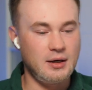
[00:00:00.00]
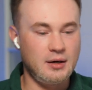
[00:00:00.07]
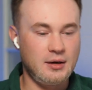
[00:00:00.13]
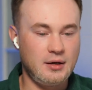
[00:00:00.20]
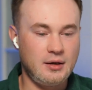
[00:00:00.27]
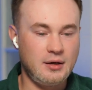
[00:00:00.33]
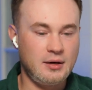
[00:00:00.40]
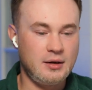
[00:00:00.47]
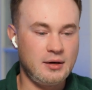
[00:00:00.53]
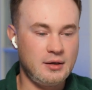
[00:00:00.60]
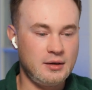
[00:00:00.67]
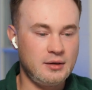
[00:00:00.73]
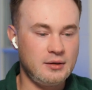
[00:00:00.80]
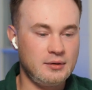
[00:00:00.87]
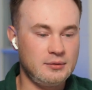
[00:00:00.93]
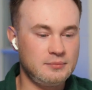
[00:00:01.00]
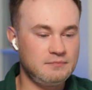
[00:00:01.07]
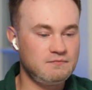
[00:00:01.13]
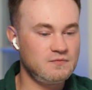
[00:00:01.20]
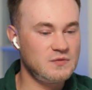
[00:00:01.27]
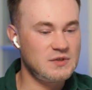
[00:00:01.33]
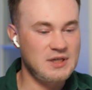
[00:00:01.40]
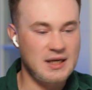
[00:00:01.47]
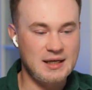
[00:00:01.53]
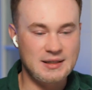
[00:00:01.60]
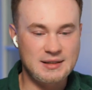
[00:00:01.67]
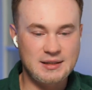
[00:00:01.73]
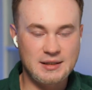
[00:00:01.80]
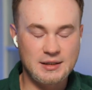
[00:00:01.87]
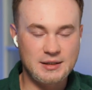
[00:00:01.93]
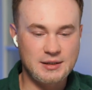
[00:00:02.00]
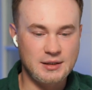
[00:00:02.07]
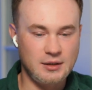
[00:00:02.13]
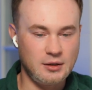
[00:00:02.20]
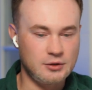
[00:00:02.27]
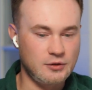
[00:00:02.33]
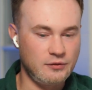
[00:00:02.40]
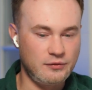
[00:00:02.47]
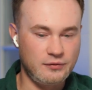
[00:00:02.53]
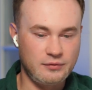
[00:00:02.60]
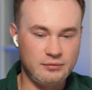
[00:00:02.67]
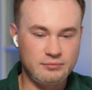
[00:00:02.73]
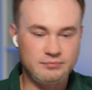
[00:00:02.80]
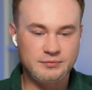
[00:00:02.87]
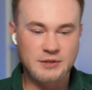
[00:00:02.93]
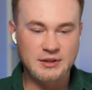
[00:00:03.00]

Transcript: They consist a lot of